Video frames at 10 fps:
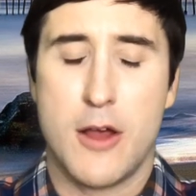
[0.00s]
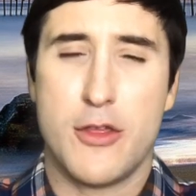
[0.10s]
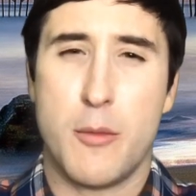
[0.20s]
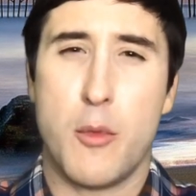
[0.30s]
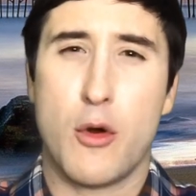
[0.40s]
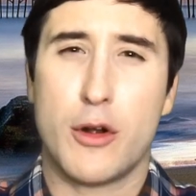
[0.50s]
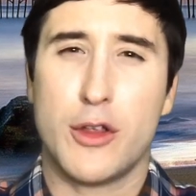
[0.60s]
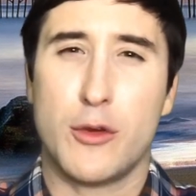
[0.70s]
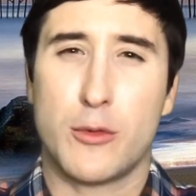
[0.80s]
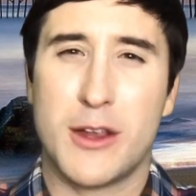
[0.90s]
The more
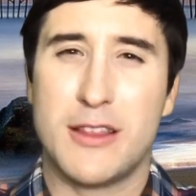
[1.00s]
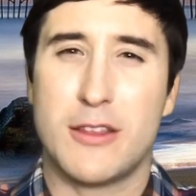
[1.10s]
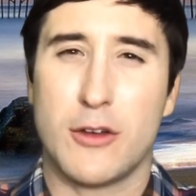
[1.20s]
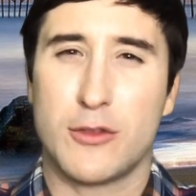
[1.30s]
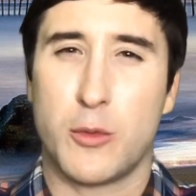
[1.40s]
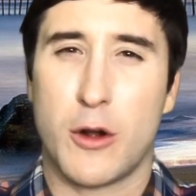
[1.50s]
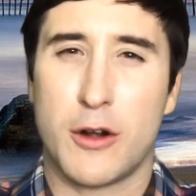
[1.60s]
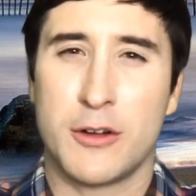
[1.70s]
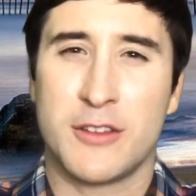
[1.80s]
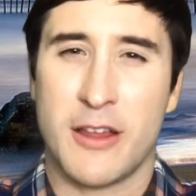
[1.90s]
you read those
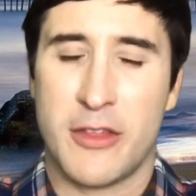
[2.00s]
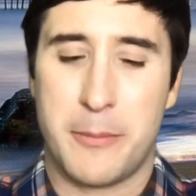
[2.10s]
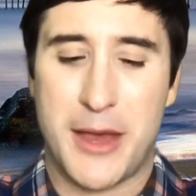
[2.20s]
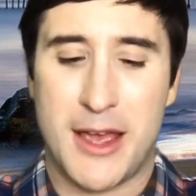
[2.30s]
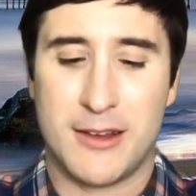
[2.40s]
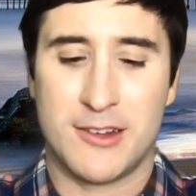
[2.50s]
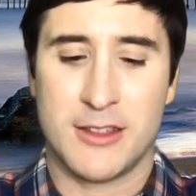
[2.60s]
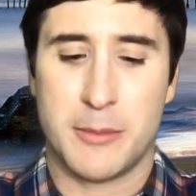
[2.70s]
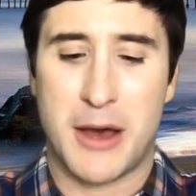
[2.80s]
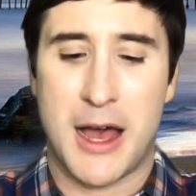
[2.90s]
words on the page in
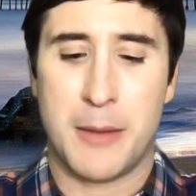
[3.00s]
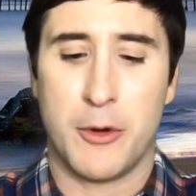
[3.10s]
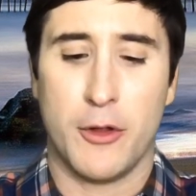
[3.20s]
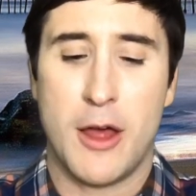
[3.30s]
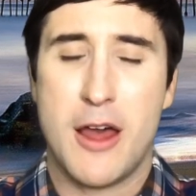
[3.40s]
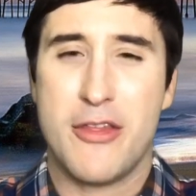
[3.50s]
the Bible,